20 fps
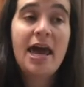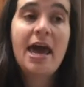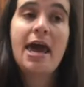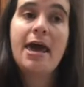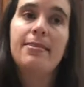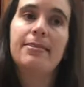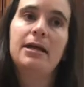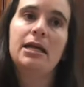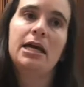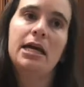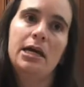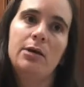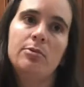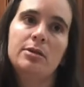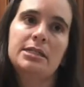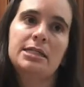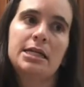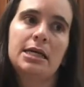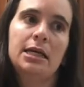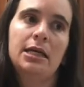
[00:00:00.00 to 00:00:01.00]
And then he
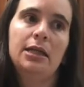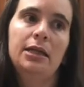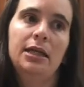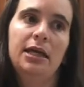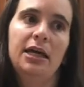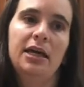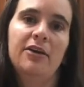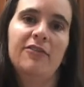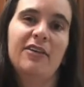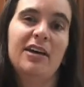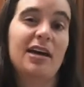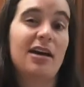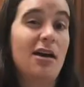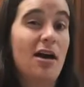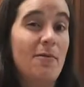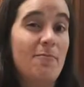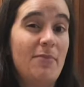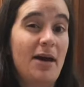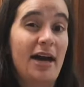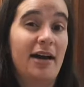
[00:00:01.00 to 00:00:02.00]
was going to leave and
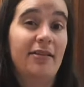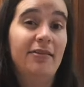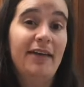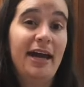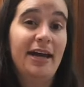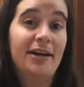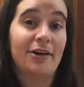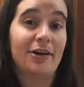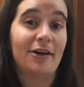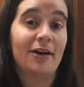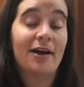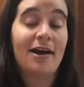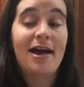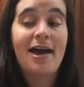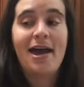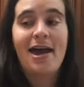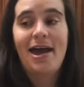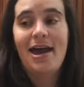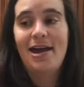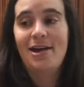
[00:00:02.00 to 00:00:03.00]
come back later
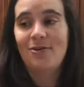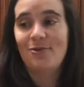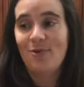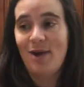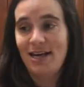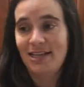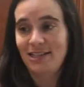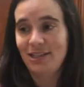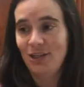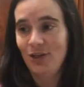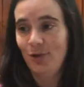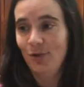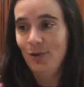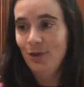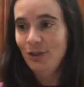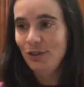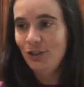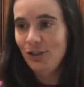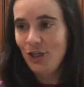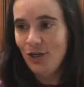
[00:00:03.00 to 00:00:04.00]
and rescue
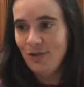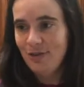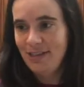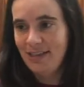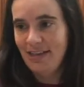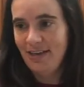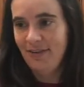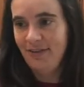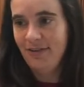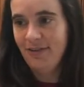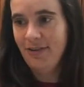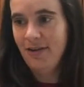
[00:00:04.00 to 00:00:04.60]
Joseph.